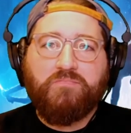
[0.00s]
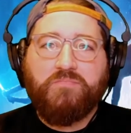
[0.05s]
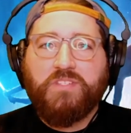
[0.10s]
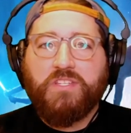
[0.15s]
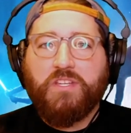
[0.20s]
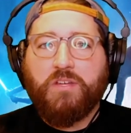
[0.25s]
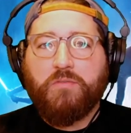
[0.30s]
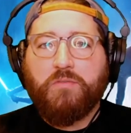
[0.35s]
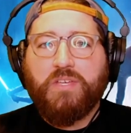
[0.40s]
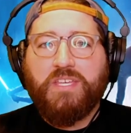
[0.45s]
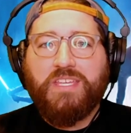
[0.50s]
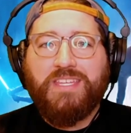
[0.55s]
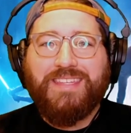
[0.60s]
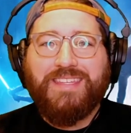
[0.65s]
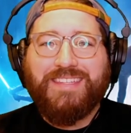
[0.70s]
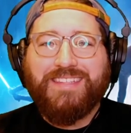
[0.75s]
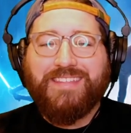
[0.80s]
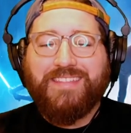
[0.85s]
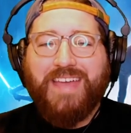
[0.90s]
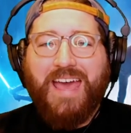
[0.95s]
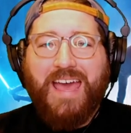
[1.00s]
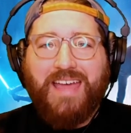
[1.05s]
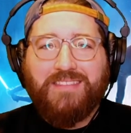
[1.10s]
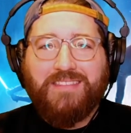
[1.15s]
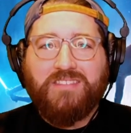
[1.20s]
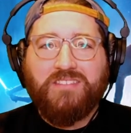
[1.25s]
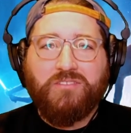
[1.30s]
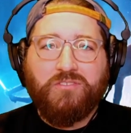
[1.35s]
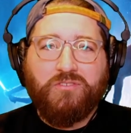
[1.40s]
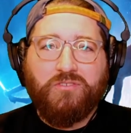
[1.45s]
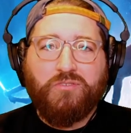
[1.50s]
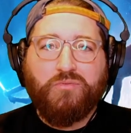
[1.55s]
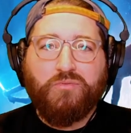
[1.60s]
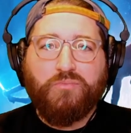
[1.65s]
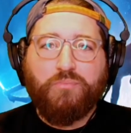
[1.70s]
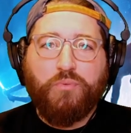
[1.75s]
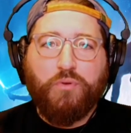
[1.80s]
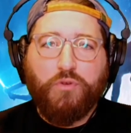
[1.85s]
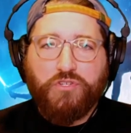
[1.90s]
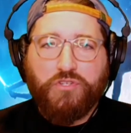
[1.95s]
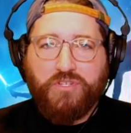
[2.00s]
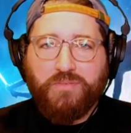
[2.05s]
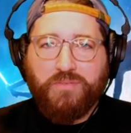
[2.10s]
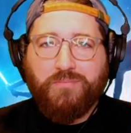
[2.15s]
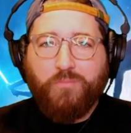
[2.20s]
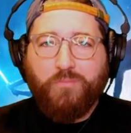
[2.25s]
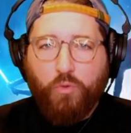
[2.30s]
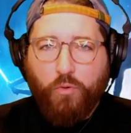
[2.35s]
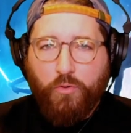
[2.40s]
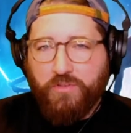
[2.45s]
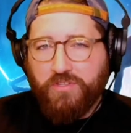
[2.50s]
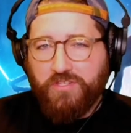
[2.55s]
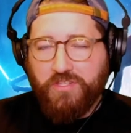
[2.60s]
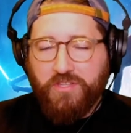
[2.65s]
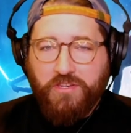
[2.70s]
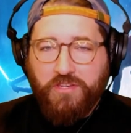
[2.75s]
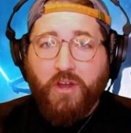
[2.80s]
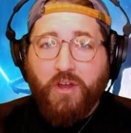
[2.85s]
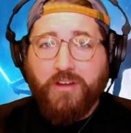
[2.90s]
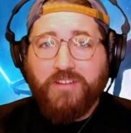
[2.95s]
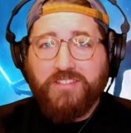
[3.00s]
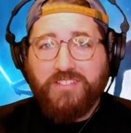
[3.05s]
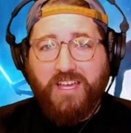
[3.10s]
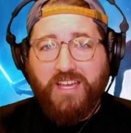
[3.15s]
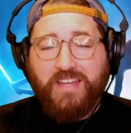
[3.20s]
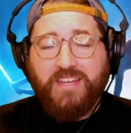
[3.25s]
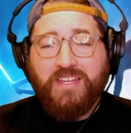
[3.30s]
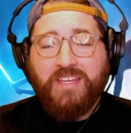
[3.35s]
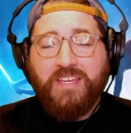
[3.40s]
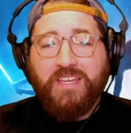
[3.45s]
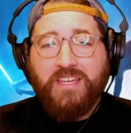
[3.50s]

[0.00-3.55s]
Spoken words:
he needed that to push him more into the dark side.